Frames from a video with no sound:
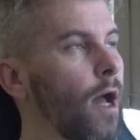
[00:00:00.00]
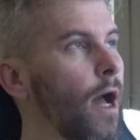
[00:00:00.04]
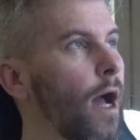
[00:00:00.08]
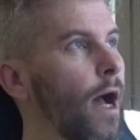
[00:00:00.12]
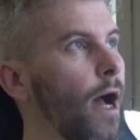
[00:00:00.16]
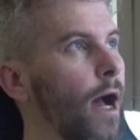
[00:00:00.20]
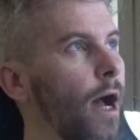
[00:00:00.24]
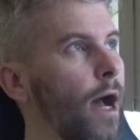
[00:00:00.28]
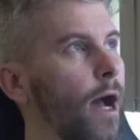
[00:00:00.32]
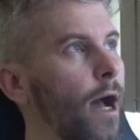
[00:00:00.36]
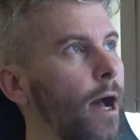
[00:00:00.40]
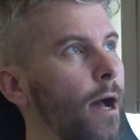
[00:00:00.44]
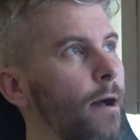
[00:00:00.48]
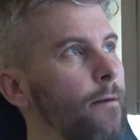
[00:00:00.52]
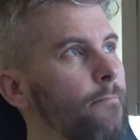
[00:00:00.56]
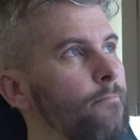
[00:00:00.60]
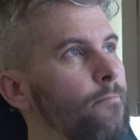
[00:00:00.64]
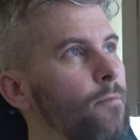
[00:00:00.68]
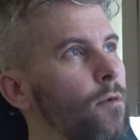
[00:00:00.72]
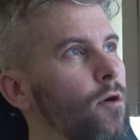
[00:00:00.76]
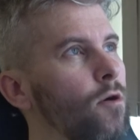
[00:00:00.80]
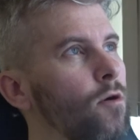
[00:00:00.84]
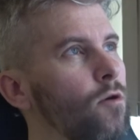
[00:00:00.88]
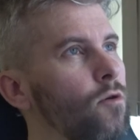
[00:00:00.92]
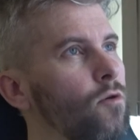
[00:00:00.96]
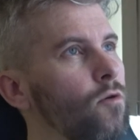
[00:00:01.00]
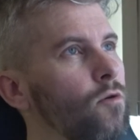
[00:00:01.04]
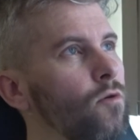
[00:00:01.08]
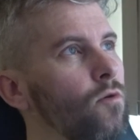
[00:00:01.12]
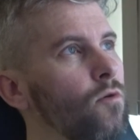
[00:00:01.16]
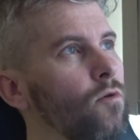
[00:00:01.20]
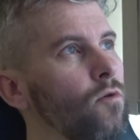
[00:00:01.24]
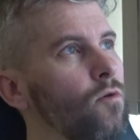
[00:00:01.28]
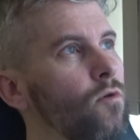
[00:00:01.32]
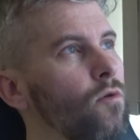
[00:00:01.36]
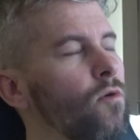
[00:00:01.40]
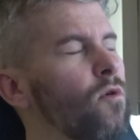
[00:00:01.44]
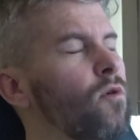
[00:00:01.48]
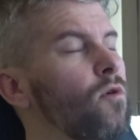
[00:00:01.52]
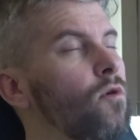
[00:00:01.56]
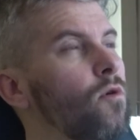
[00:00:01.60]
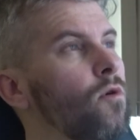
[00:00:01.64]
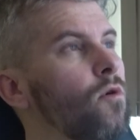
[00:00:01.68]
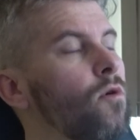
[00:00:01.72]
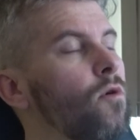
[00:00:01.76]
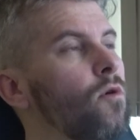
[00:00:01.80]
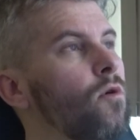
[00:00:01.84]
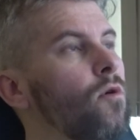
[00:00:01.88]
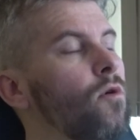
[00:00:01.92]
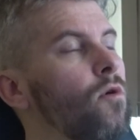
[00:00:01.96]

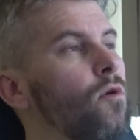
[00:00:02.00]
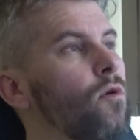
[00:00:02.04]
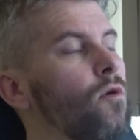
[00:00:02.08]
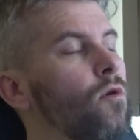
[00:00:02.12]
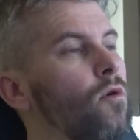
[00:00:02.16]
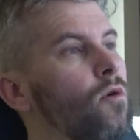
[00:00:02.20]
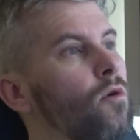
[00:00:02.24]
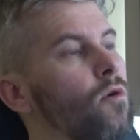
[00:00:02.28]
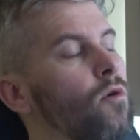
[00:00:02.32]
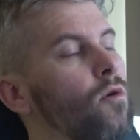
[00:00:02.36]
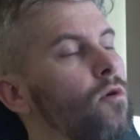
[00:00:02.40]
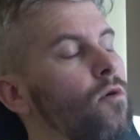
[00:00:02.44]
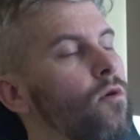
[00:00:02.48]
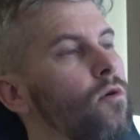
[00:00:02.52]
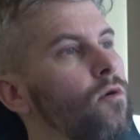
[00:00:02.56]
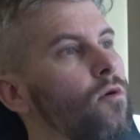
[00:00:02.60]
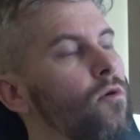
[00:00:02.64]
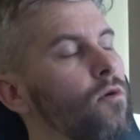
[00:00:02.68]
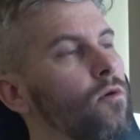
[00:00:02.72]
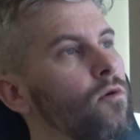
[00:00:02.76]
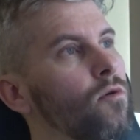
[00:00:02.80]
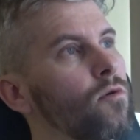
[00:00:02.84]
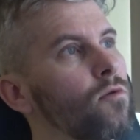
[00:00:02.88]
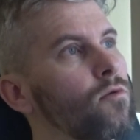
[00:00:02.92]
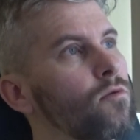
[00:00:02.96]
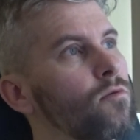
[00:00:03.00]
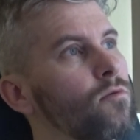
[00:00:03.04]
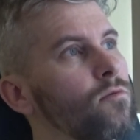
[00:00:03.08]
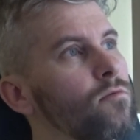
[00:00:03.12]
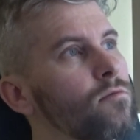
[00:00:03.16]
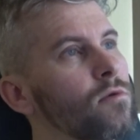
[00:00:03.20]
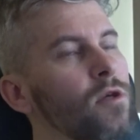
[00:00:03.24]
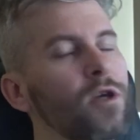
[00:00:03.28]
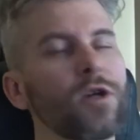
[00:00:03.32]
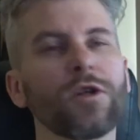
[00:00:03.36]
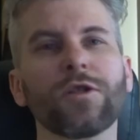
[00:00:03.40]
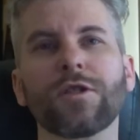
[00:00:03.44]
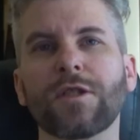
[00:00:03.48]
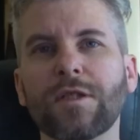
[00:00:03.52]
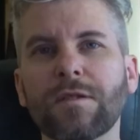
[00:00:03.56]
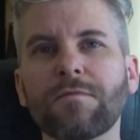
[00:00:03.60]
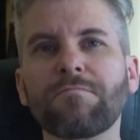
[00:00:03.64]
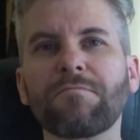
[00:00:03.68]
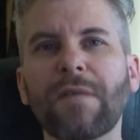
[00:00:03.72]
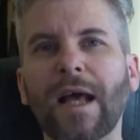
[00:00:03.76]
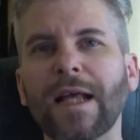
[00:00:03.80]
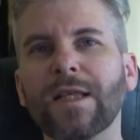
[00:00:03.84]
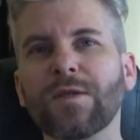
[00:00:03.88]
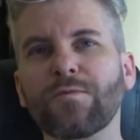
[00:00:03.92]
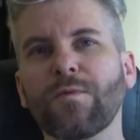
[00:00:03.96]

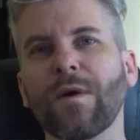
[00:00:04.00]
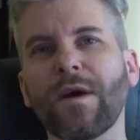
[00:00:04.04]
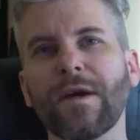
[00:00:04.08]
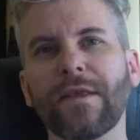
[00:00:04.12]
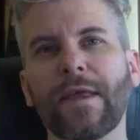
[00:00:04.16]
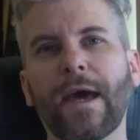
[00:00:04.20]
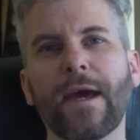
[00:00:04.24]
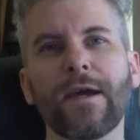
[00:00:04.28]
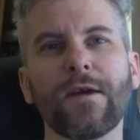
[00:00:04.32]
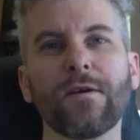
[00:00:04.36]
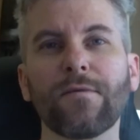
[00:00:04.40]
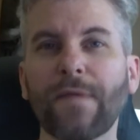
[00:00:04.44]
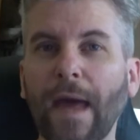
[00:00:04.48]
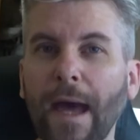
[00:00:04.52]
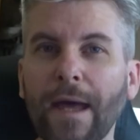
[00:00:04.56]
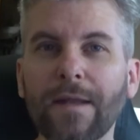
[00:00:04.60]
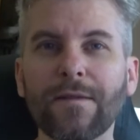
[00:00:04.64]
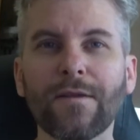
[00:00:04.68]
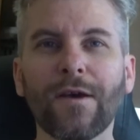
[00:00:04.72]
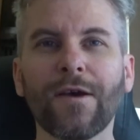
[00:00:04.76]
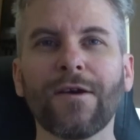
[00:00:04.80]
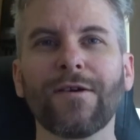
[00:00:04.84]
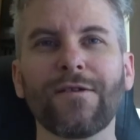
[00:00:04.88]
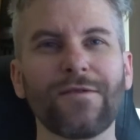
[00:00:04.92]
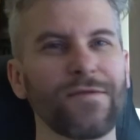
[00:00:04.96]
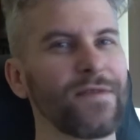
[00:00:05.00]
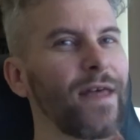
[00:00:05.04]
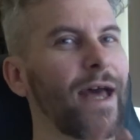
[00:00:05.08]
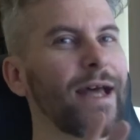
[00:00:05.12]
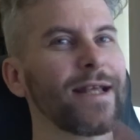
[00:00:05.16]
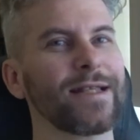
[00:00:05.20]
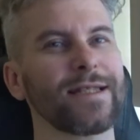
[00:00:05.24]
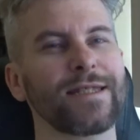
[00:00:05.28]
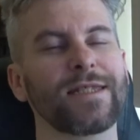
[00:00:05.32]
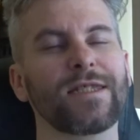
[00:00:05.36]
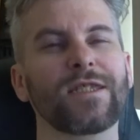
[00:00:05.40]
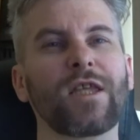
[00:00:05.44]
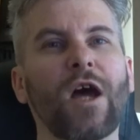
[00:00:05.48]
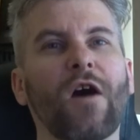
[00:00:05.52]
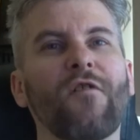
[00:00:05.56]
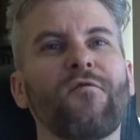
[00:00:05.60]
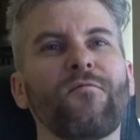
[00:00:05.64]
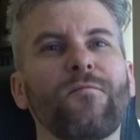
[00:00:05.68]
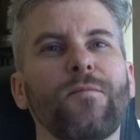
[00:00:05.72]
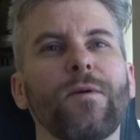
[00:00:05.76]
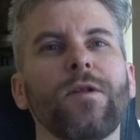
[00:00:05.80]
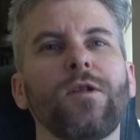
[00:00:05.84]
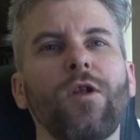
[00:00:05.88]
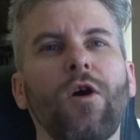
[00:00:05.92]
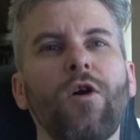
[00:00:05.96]
Because that's where that
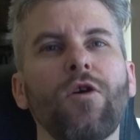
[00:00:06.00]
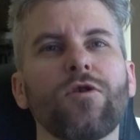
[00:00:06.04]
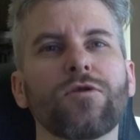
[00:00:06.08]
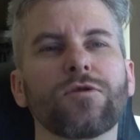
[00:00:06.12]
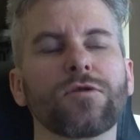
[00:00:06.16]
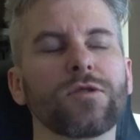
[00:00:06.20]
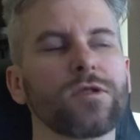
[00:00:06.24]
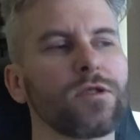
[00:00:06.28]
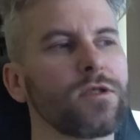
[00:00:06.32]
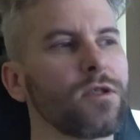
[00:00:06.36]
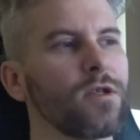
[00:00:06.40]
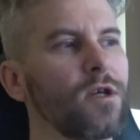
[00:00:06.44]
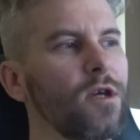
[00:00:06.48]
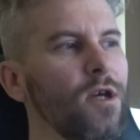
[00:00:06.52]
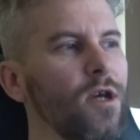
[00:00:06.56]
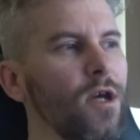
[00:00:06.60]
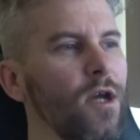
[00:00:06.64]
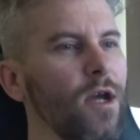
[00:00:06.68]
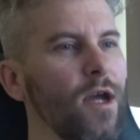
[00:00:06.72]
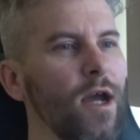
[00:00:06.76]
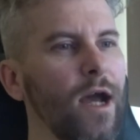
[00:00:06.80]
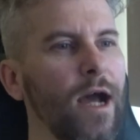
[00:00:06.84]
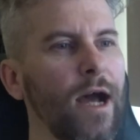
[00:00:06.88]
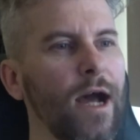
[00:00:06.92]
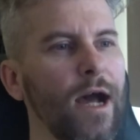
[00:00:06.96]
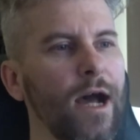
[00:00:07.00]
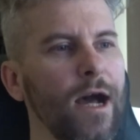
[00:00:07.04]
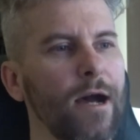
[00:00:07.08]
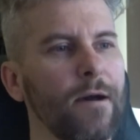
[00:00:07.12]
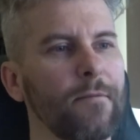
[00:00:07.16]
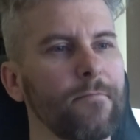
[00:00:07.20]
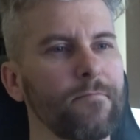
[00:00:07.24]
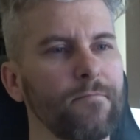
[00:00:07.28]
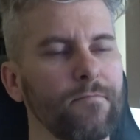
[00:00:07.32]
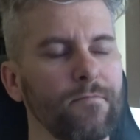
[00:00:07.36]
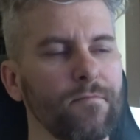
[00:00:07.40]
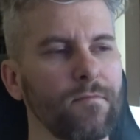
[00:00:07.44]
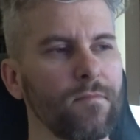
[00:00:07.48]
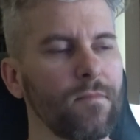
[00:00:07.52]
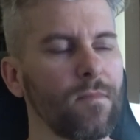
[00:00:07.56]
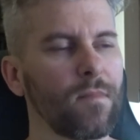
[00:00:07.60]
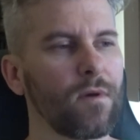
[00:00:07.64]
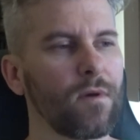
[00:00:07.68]
stuff belongs. I've